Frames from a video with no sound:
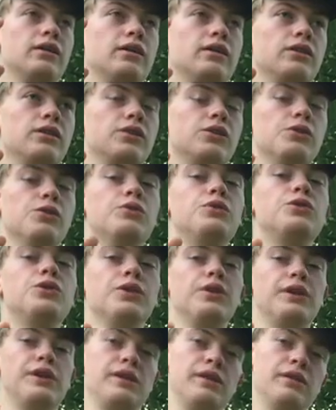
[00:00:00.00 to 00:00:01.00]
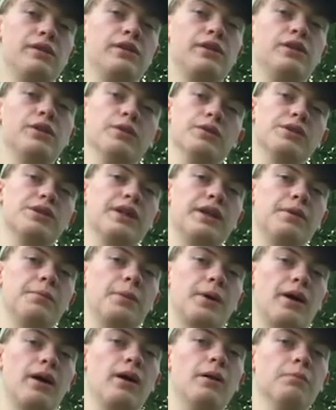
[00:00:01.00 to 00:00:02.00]
Usually, you'll set up
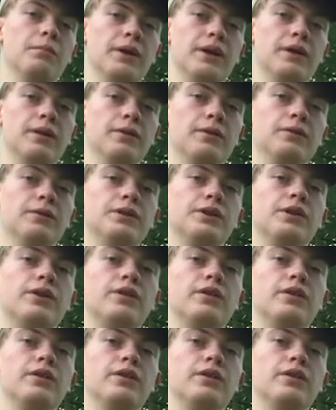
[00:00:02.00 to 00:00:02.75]
a compound